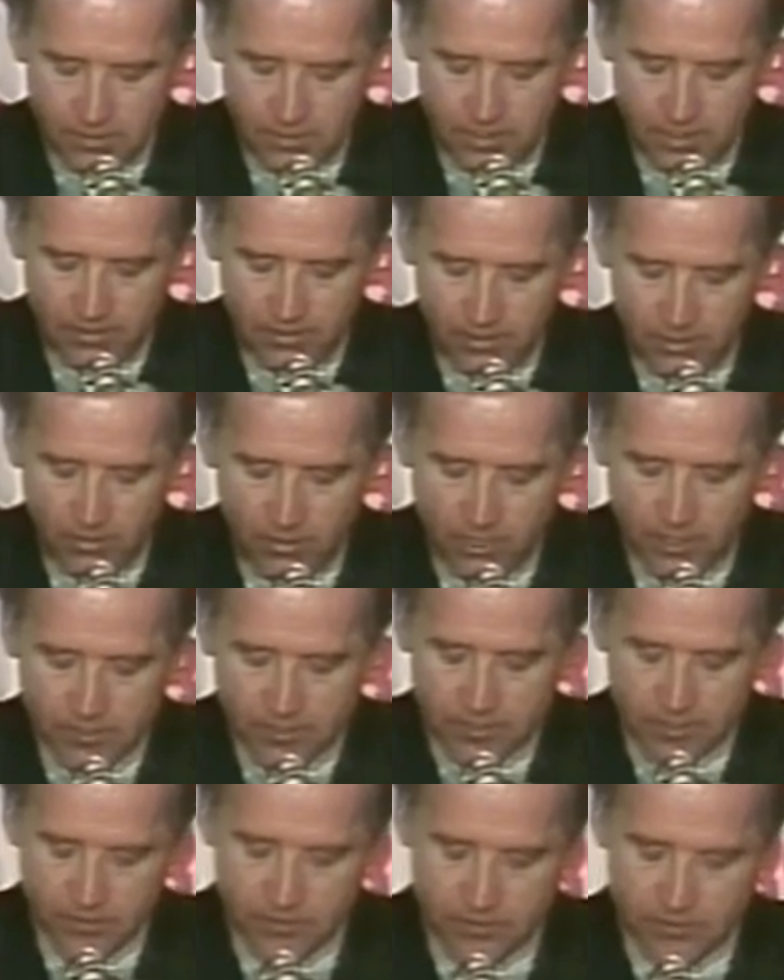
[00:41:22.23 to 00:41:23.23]
And the
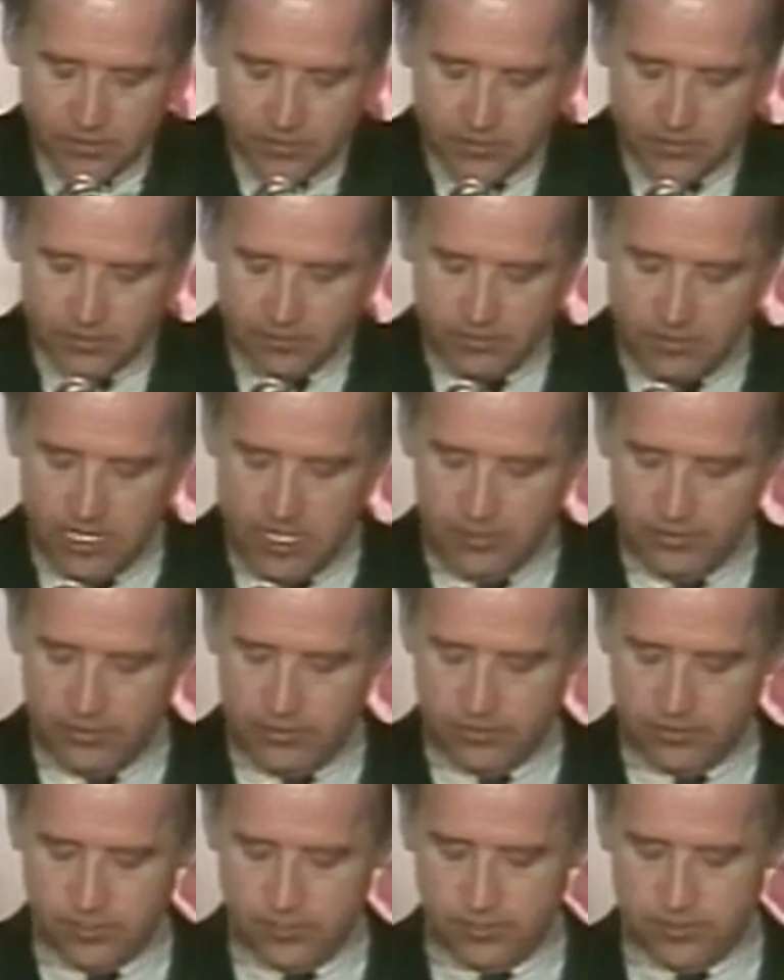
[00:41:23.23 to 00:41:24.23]
questions that surround
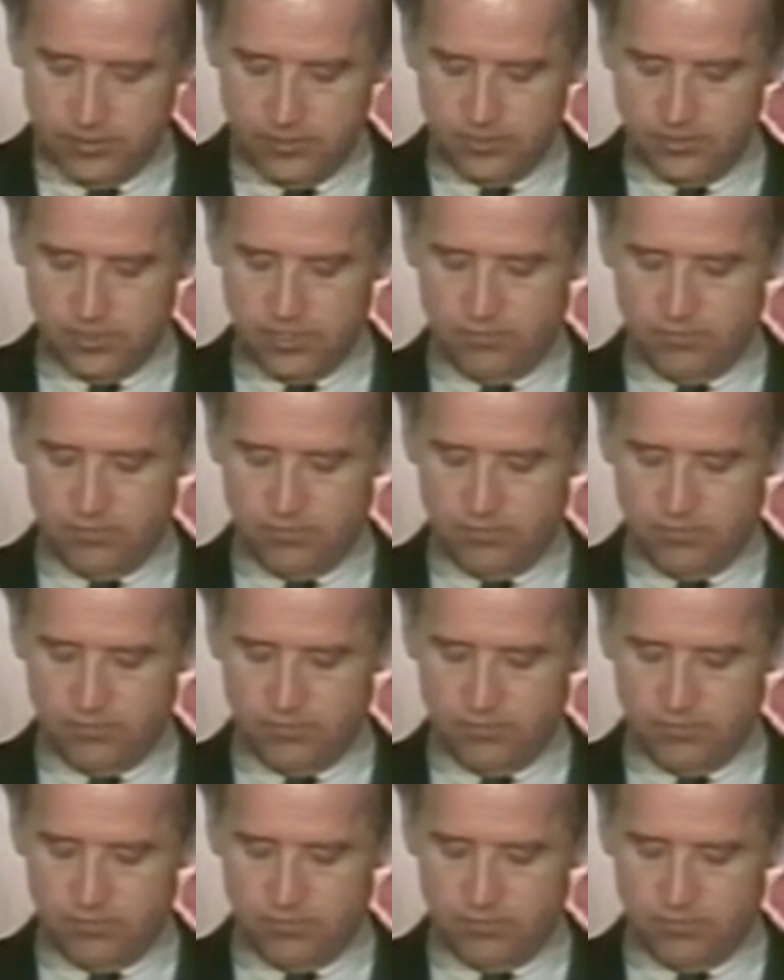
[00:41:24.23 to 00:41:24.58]
those issues